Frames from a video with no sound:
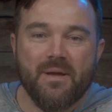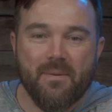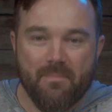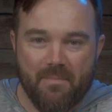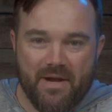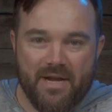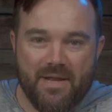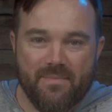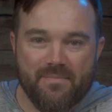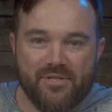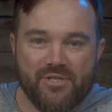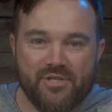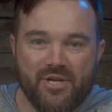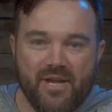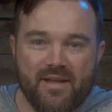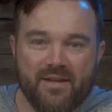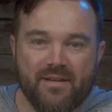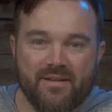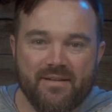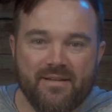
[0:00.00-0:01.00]
My name is
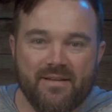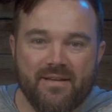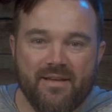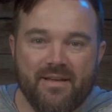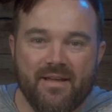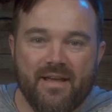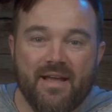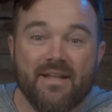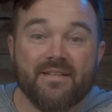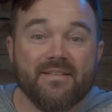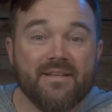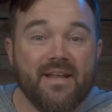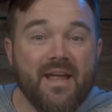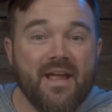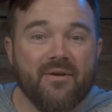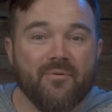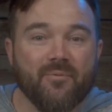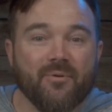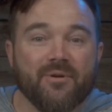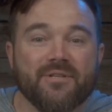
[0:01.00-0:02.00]
Shay, and
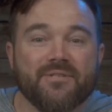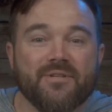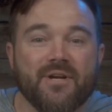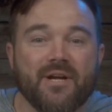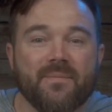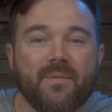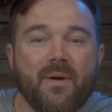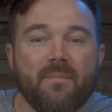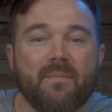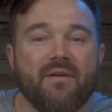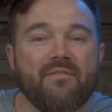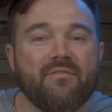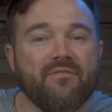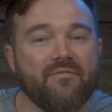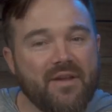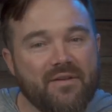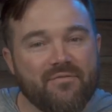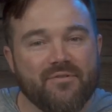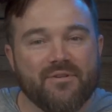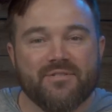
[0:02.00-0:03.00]
today we're going to talk about my
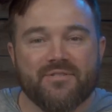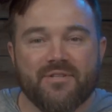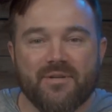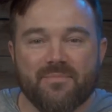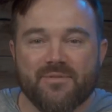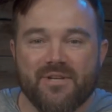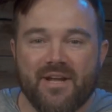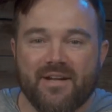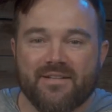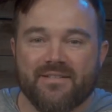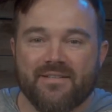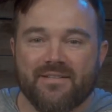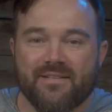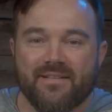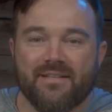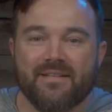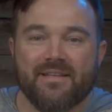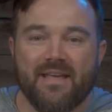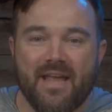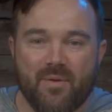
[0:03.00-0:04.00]
favorite subject,
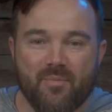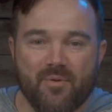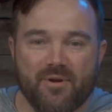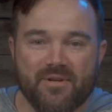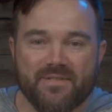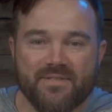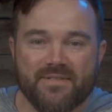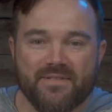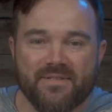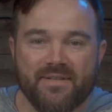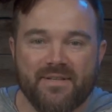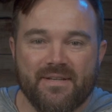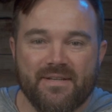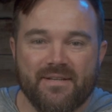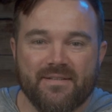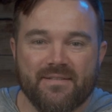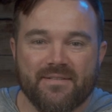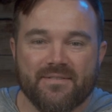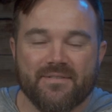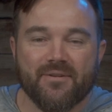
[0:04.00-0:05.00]
cameras.
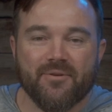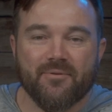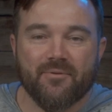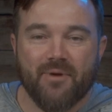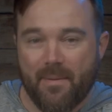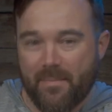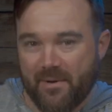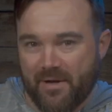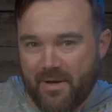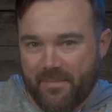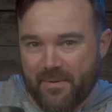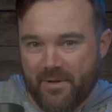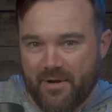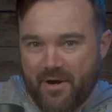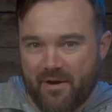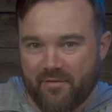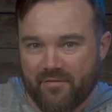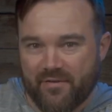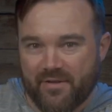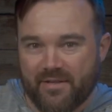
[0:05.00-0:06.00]
So grab a cup of
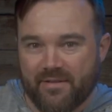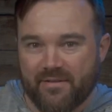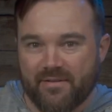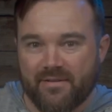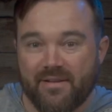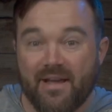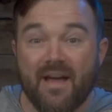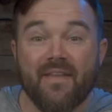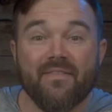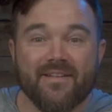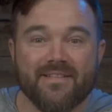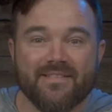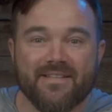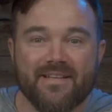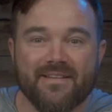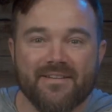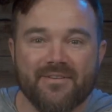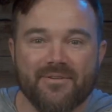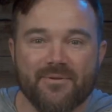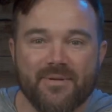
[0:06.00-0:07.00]
coffee and let's
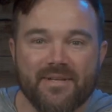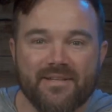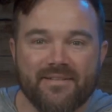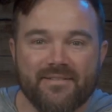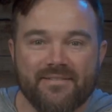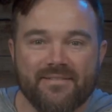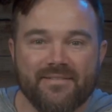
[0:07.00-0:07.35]
get into it.